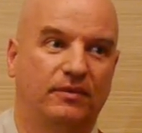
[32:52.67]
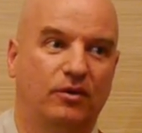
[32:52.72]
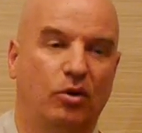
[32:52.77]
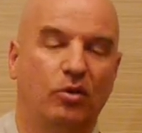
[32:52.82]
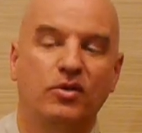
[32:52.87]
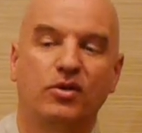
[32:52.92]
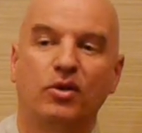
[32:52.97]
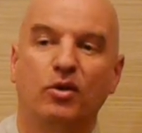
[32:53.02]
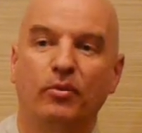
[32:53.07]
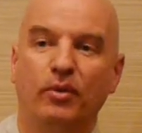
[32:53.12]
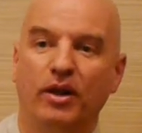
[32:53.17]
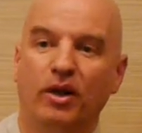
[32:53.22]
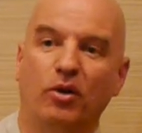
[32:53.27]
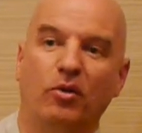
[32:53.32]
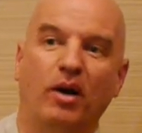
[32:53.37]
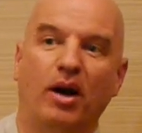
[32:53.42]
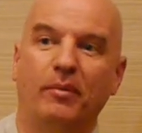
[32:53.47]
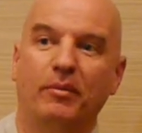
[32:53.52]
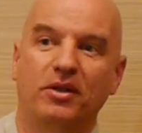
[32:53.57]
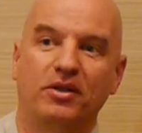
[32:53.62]
Also, we
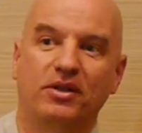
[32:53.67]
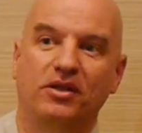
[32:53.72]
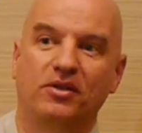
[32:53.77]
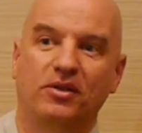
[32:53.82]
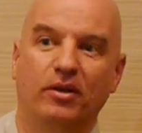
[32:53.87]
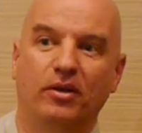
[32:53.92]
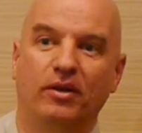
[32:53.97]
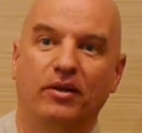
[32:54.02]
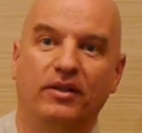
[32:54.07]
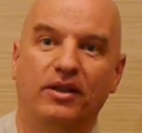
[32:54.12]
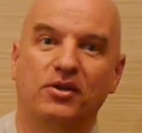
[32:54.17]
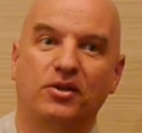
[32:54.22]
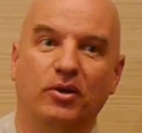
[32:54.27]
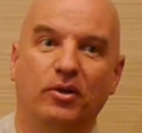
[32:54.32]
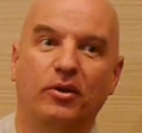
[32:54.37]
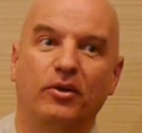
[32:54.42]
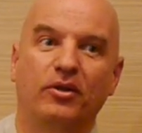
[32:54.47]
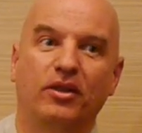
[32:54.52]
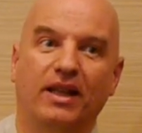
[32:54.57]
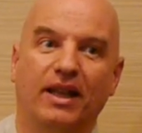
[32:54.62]
know how much this, this
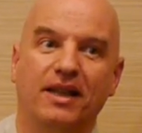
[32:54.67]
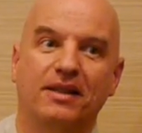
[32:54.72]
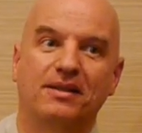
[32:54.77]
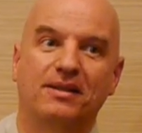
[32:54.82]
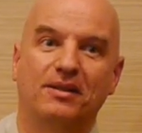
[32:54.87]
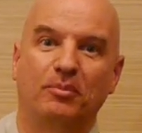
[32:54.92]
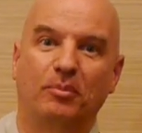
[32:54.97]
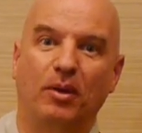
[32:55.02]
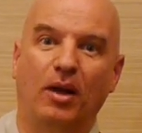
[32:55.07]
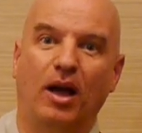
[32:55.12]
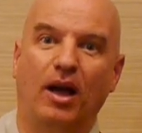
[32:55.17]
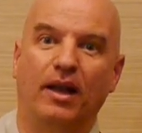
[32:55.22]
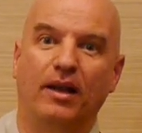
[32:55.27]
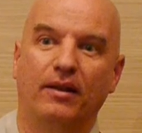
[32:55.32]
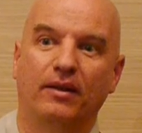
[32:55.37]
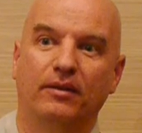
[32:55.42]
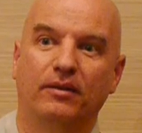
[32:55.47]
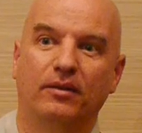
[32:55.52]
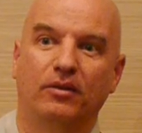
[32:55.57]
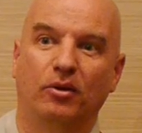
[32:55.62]
earth can
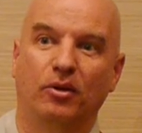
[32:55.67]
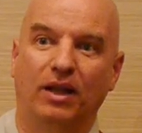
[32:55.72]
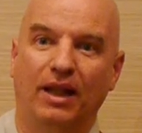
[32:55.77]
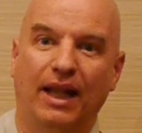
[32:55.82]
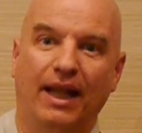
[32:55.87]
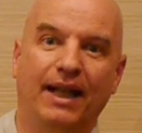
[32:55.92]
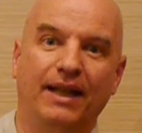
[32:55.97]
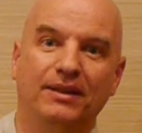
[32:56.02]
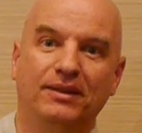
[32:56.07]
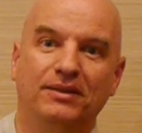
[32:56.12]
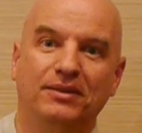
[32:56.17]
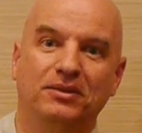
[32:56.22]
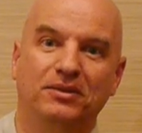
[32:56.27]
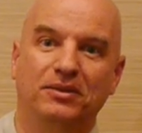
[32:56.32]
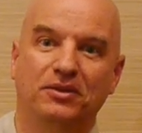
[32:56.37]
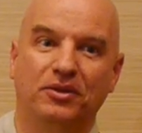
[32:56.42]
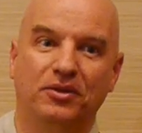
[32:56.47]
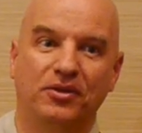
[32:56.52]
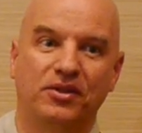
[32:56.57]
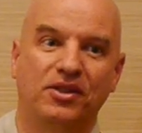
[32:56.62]
supply on land,
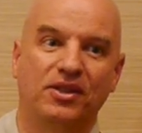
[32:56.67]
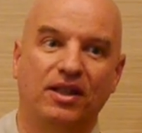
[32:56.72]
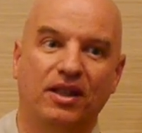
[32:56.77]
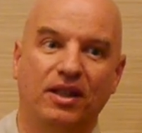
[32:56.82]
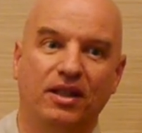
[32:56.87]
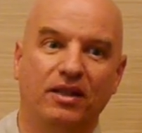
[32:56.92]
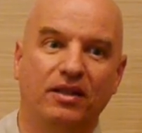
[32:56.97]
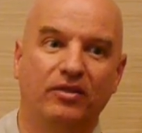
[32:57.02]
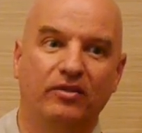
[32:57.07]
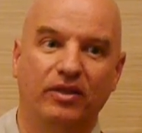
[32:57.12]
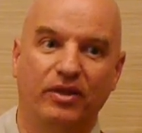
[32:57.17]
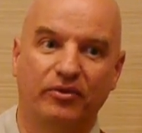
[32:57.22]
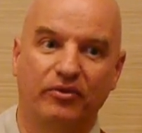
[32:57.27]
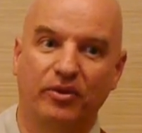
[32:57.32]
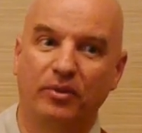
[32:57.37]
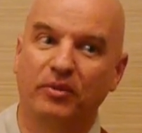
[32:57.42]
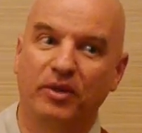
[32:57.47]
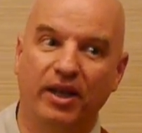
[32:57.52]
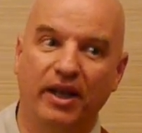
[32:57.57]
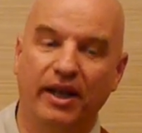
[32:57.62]
on sea, and
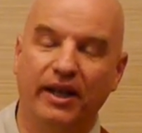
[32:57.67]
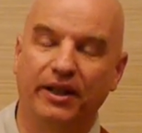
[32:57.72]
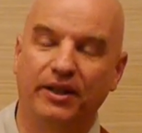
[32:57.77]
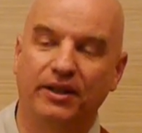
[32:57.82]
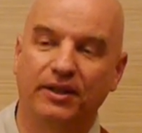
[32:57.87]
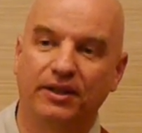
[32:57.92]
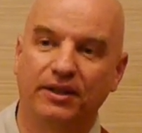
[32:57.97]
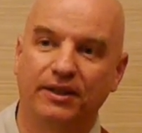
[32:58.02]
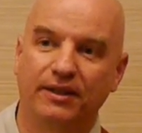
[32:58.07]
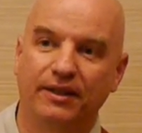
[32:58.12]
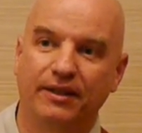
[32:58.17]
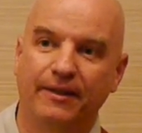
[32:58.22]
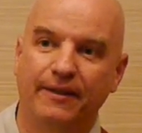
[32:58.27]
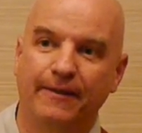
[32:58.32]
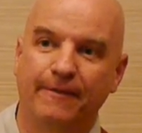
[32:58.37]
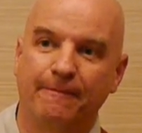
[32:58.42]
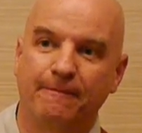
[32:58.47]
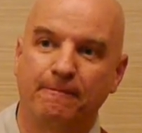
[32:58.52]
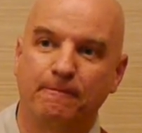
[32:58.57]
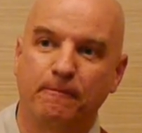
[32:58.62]
from the air.
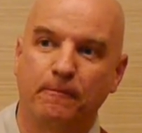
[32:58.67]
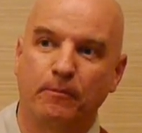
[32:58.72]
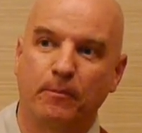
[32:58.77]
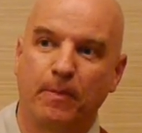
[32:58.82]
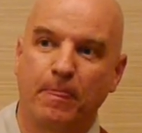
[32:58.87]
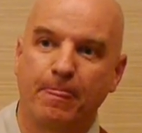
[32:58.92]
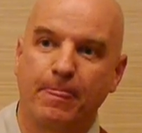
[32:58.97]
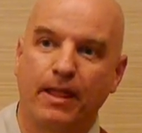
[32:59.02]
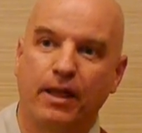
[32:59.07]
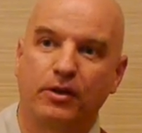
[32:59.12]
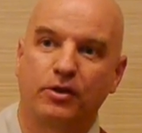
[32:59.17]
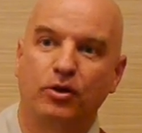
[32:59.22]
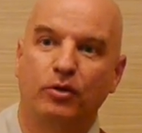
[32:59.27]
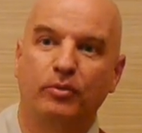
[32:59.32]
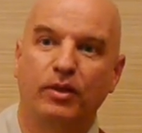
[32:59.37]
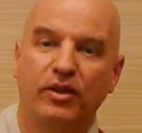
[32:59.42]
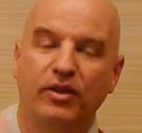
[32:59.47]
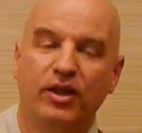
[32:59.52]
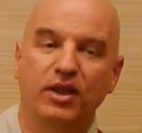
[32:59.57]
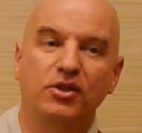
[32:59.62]
So
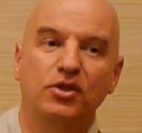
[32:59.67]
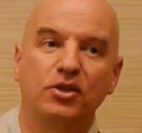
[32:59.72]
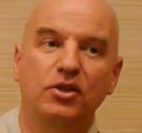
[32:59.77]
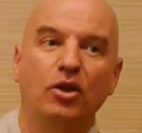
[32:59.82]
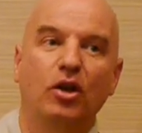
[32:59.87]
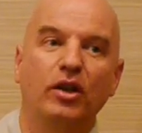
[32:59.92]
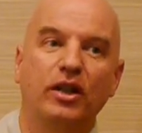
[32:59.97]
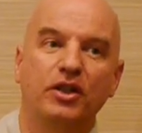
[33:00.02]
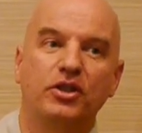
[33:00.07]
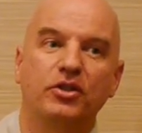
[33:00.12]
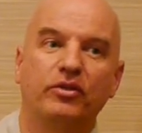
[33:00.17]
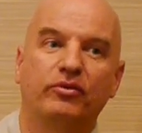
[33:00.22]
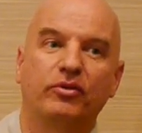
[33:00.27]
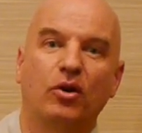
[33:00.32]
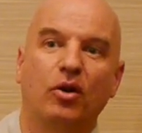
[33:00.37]
with this knowledge of